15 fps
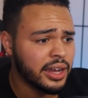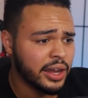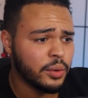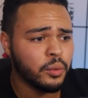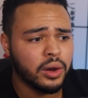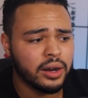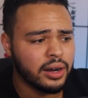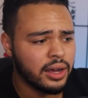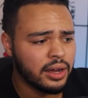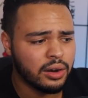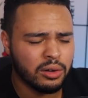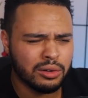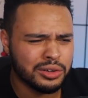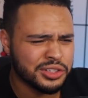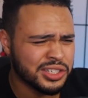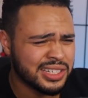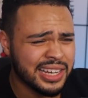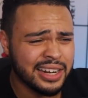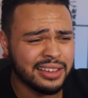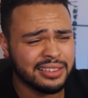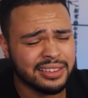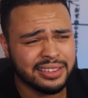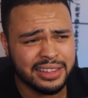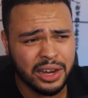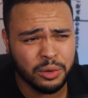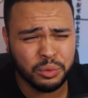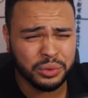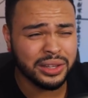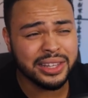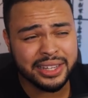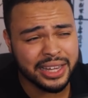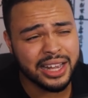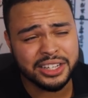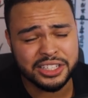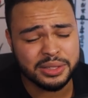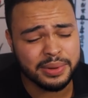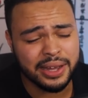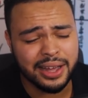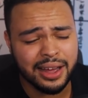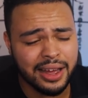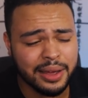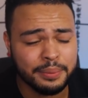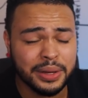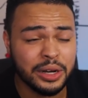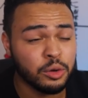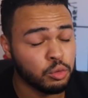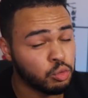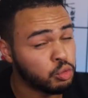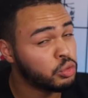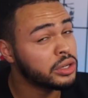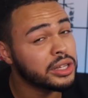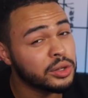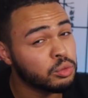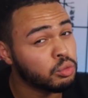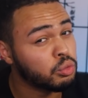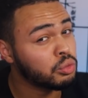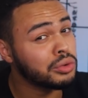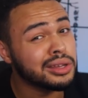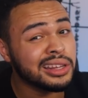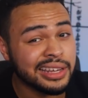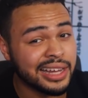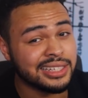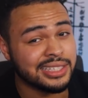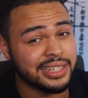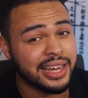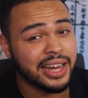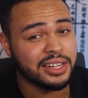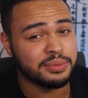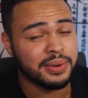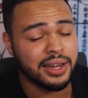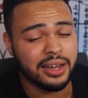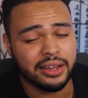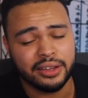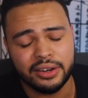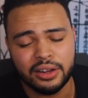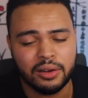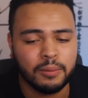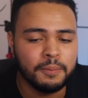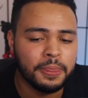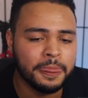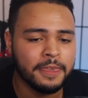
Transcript: and whatnot, or just anything that really catches my eye, but it really, really has to catch my eye, you know.